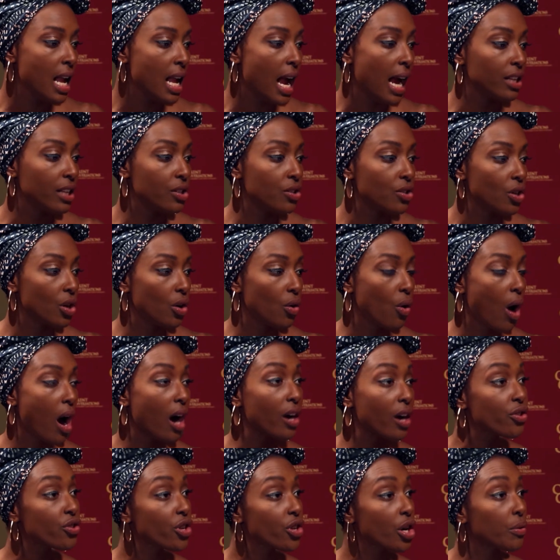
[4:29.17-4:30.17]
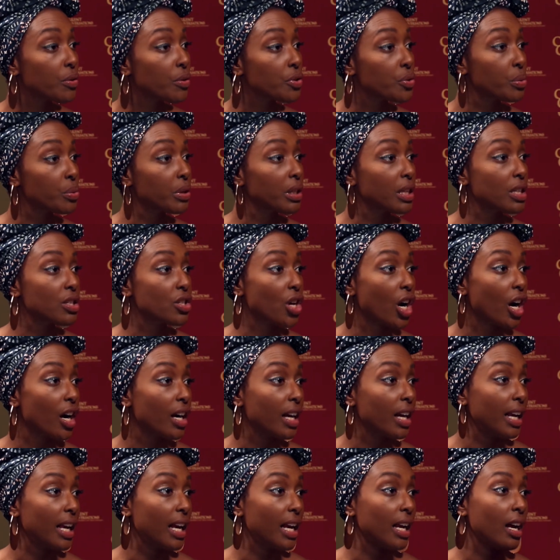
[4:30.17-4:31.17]
And so our show is really
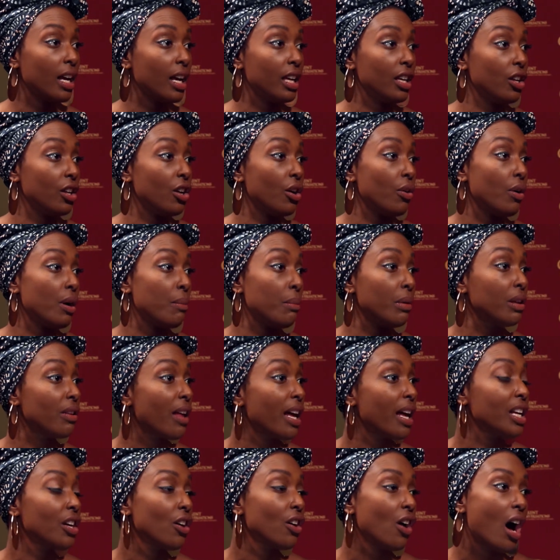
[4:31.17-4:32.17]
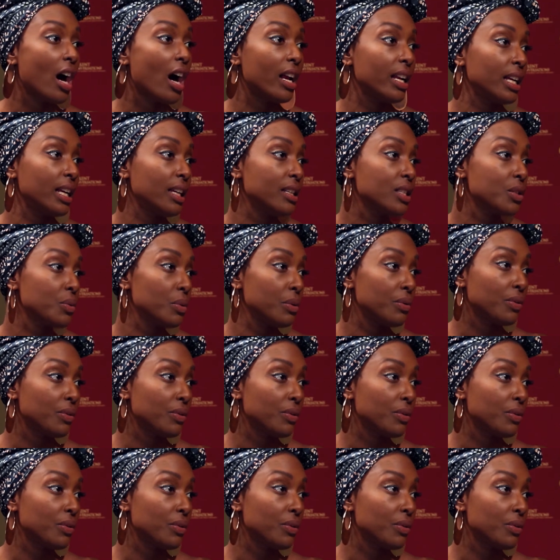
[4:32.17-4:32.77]
targeting, a millennial audience.